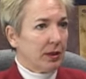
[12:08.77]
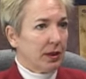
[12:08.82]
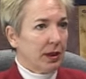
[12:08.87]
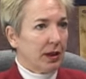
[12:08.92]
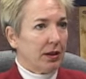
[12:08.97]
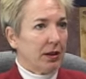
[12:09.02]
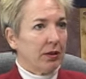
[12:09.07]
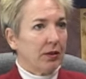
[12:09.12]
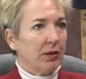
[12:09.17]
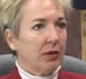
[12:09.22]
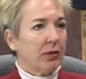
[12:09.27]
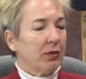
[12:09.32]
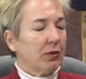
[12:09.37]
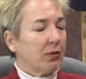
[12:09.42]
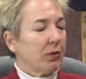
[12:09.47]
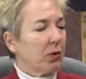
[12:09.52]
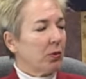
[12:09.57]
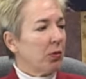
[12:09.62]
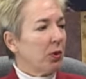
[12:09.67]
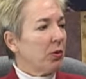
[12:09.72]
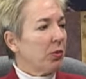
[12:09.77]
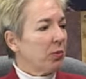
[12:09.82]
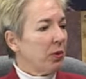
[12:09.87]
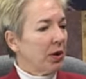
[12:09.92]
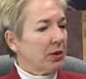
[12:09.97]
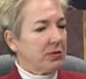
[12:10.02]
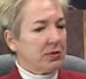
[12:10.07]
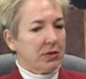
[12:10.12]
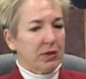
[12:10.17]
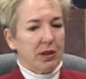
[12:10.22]
And they're
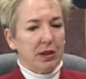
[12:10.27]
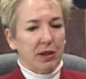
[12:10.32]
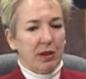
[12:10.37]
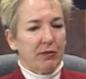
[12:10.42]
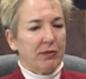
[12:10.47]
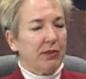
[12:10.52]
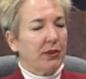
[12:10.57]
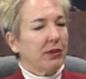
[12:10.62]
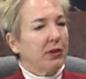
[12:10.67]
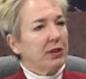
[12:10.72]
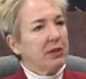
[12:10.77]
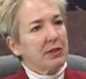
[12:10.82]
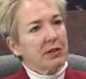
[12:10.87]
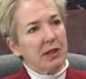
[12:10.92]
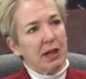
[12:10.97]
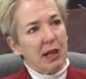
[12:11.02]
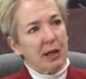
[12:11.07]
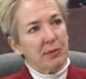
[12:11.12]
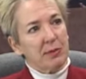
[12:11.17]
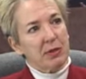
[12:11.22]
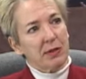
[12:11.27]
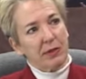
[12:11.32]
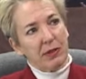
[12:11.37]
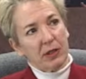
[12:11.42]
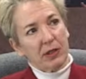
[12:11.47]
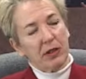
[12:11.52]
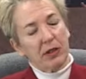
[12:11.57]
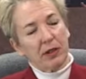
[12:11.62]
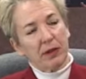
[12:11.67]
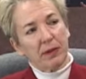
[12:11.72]
worthwhile seeing at various times of
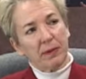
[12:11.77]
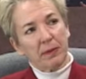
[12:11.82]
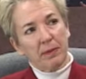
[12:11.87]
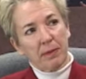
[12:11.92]
the year.